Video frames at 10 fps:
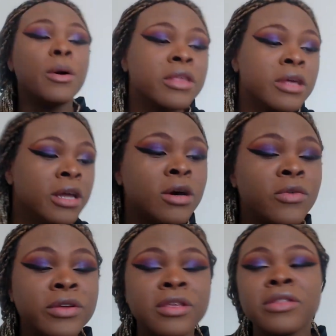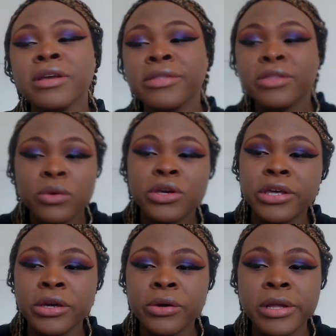I was gonna go for something so
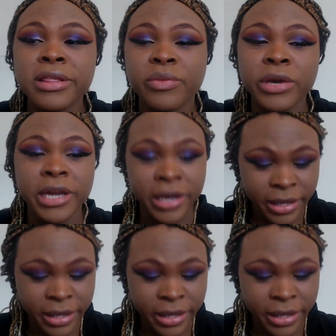cute and sweet,